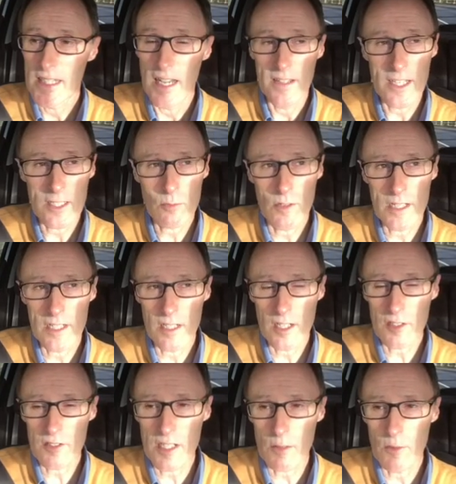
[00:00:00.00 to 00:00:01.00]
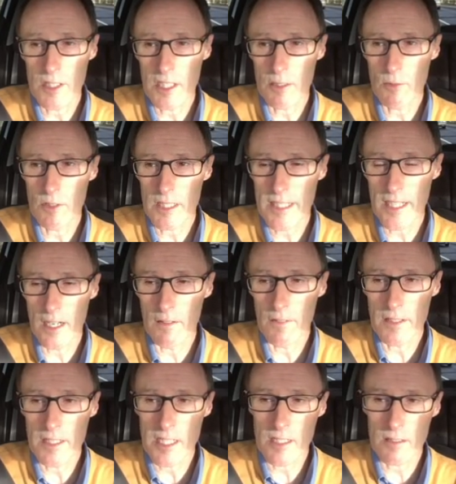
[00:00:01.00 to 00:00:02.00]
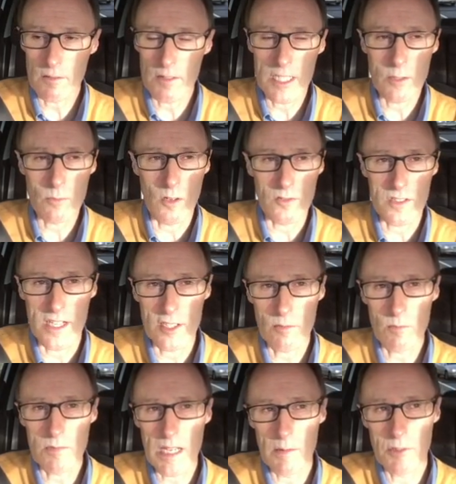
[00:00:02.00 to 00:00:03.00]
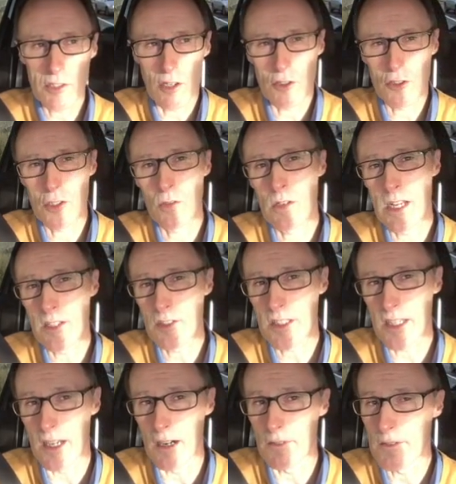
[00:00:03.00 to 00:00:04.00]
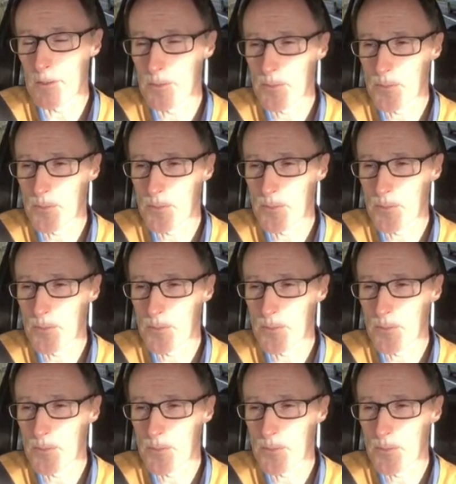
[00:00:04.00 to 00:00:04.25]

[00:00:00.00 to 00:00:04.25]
And that's what you gotta say. When you wanna get off on these ones there, sometimes you've got two lanes to get off.